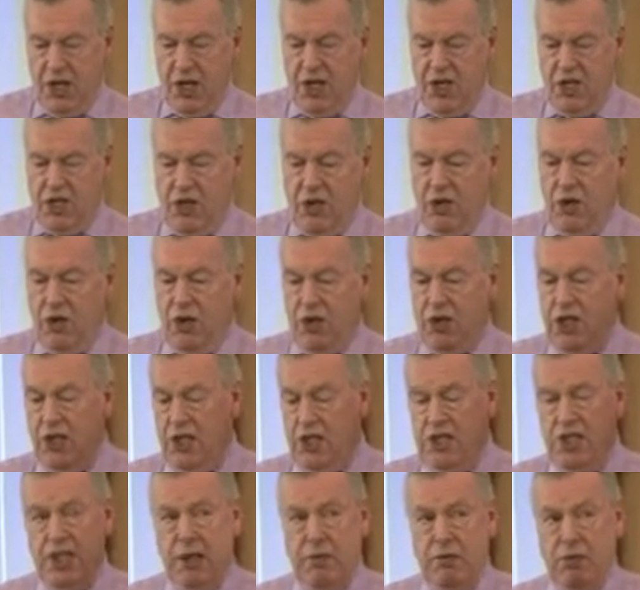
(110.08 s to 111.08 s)
So on the
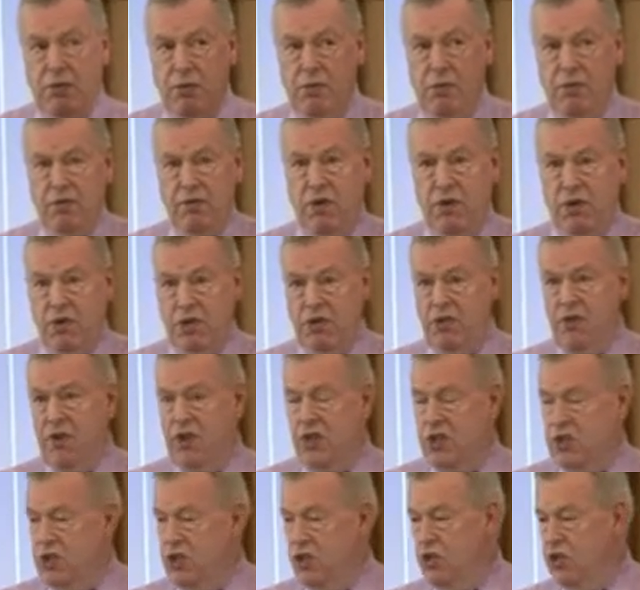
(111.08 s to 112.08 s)
assumption we've got as far
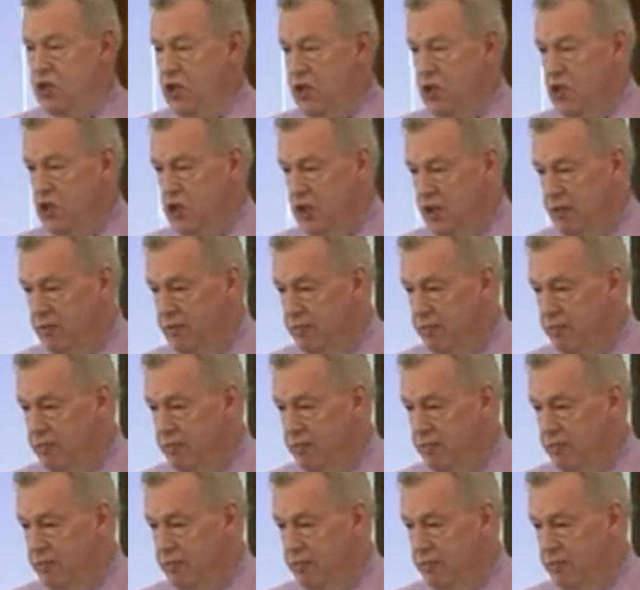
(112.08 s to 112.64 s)
as nutrition,